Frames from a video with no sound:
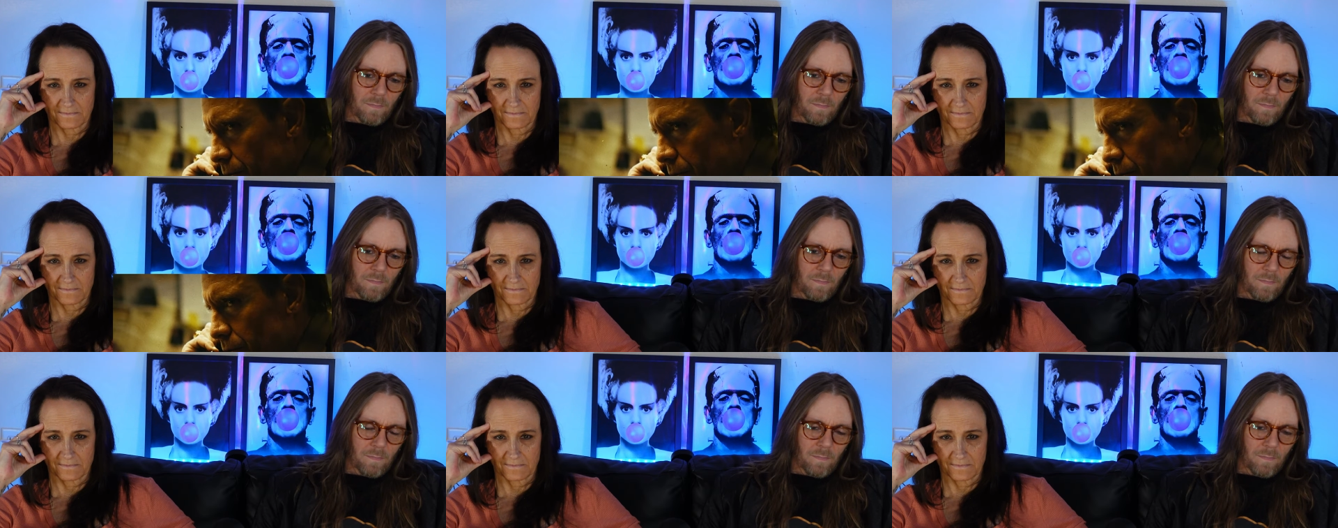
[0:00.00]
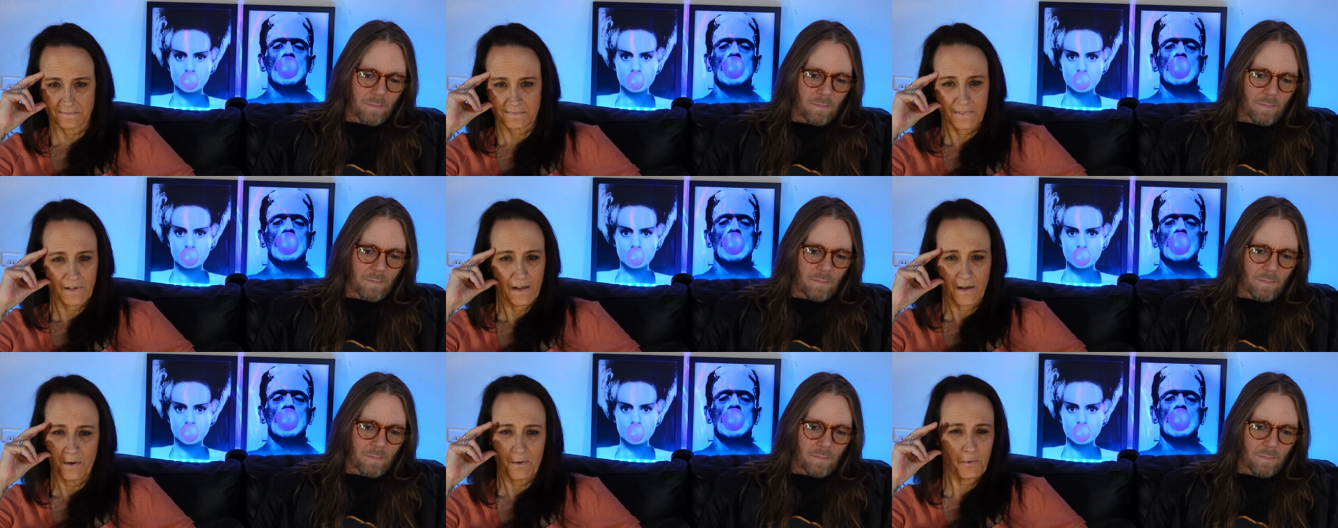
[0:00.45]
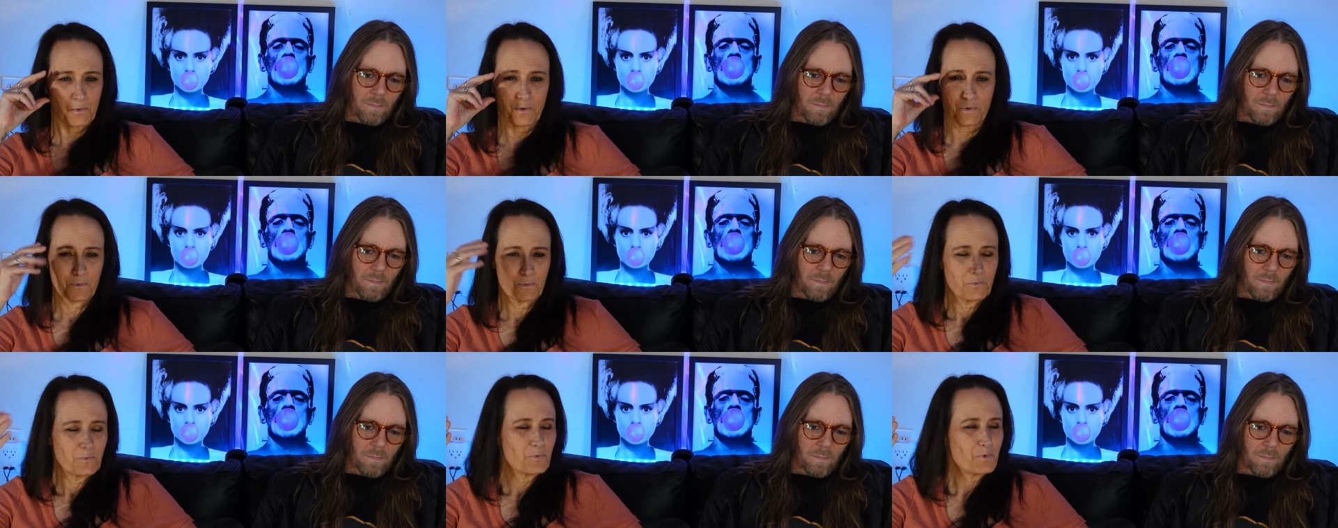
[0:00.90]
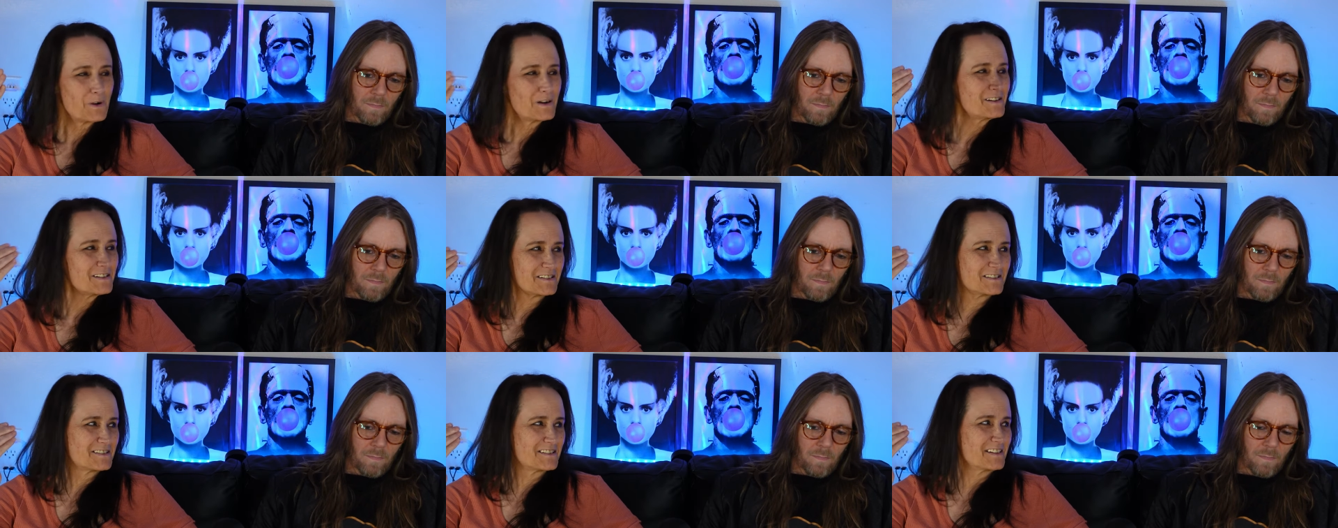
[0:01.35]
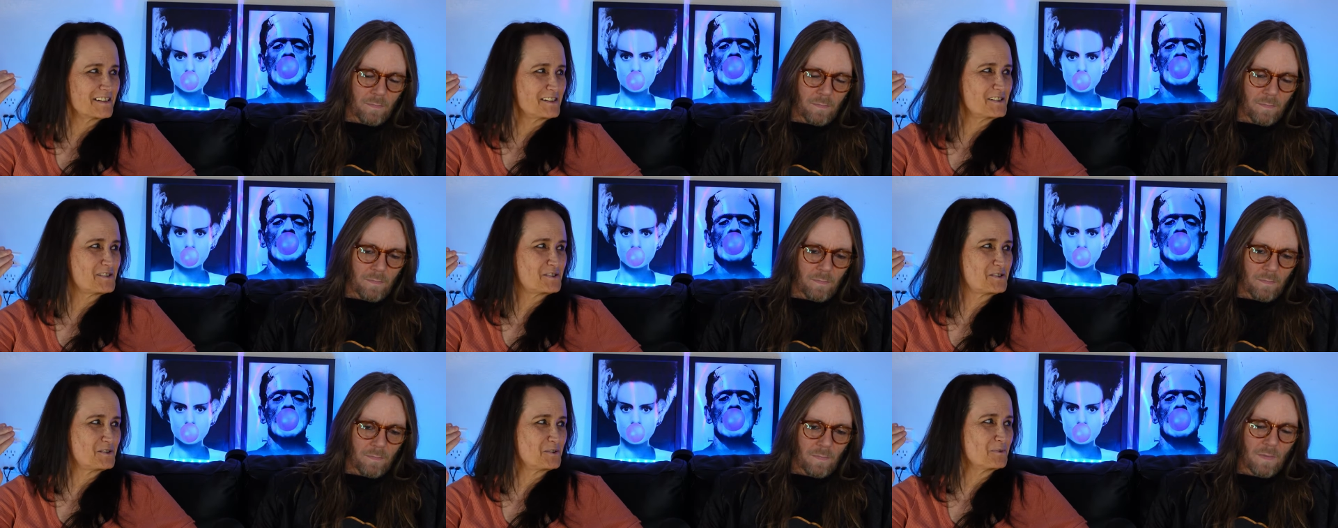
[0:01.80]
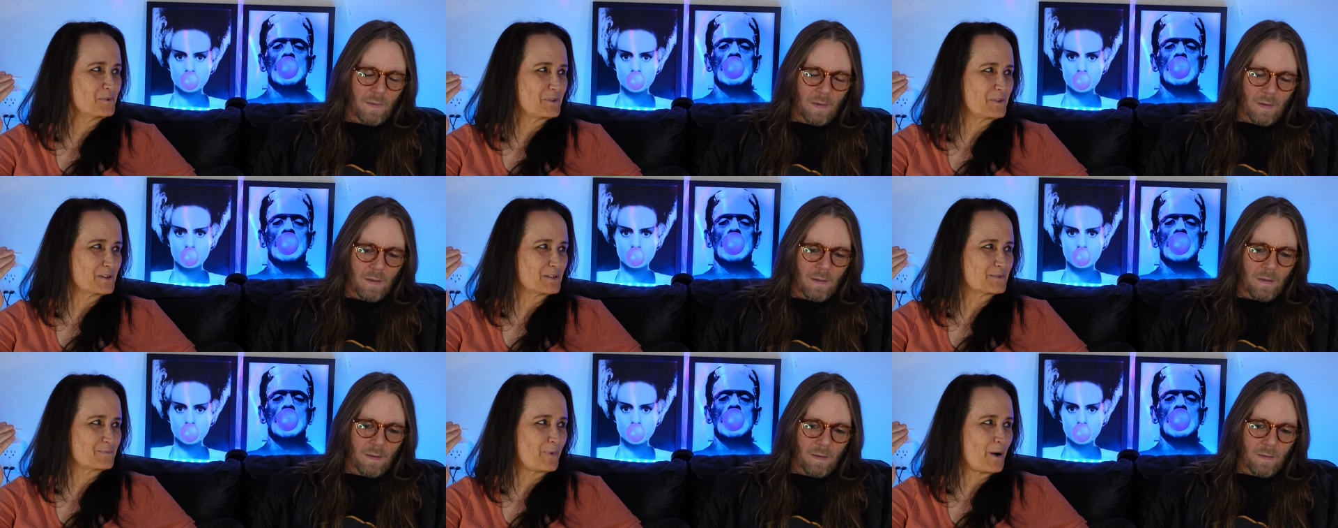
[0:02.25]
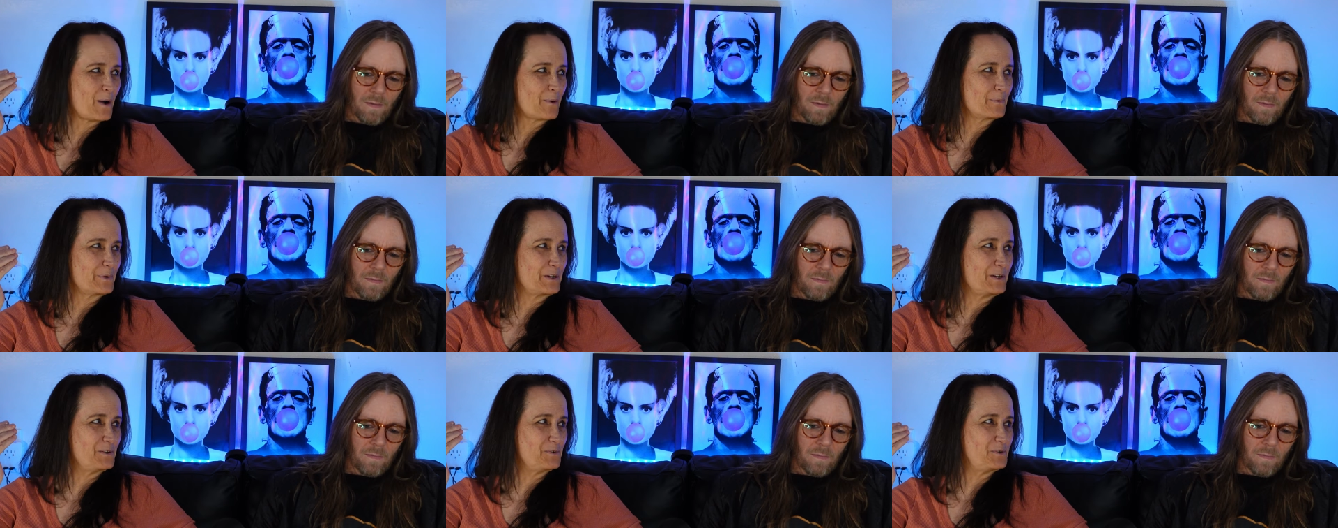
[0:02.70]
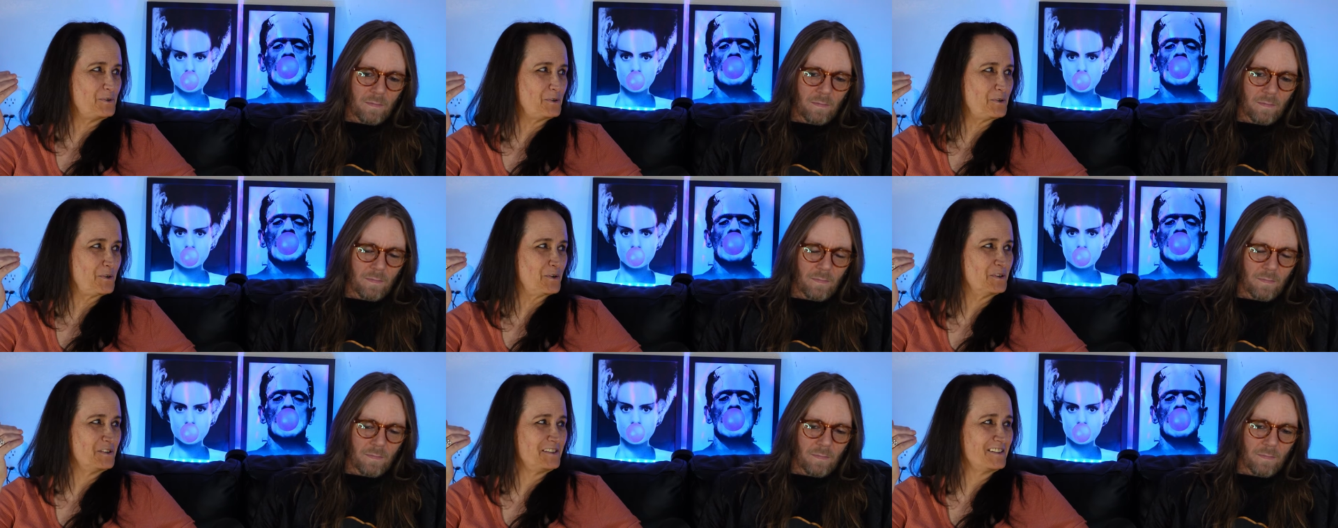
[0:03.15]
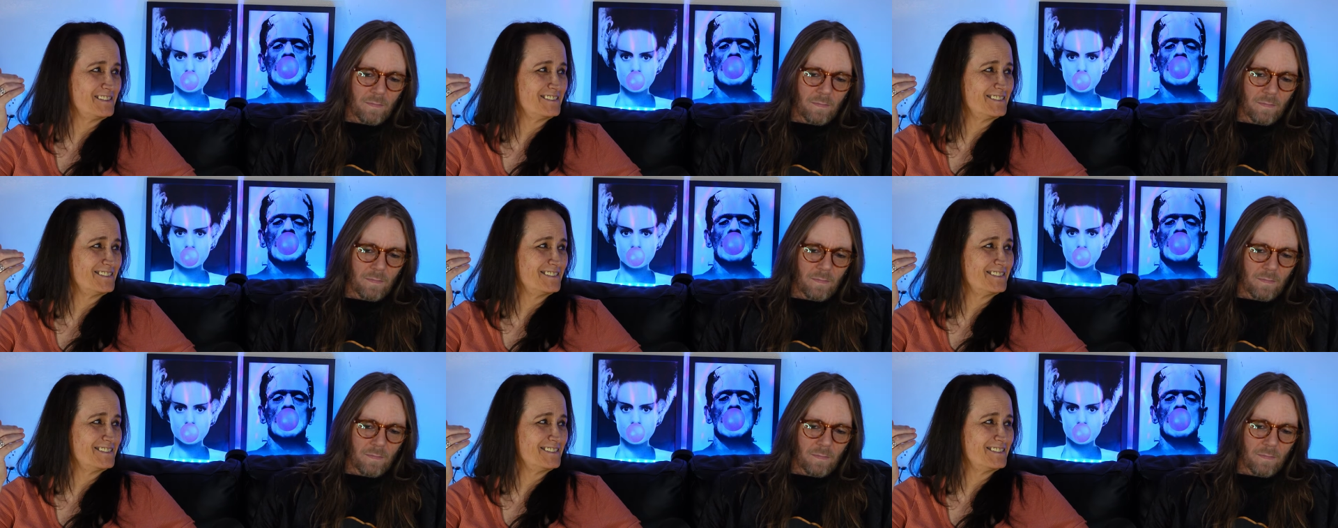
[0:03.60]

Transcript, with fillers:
Speaker 1: ever. What, what is the issue with this barbecue, dude?